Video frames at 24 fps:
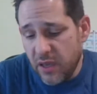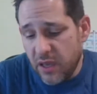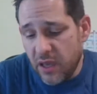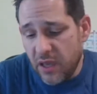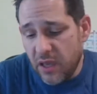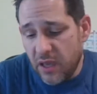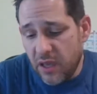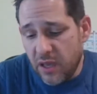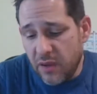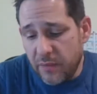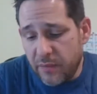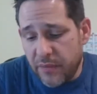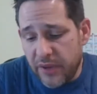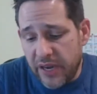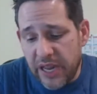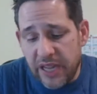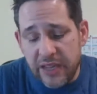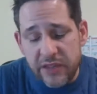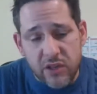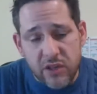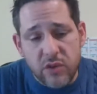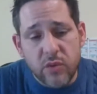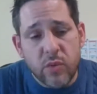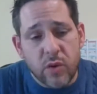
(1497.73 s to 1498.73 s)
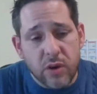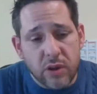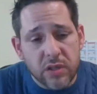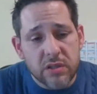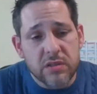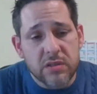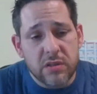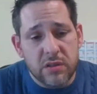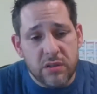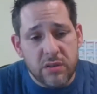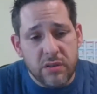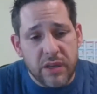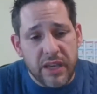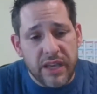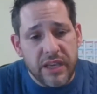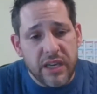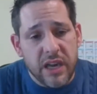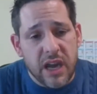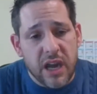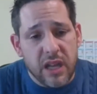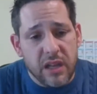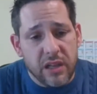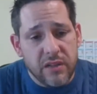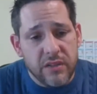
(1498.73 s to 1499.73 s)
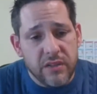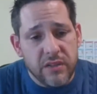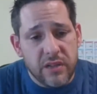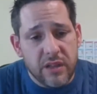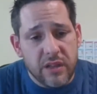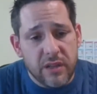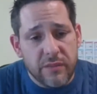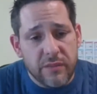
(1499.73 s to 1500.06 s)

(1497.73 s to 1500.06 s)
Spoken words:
but I do want to acknowledge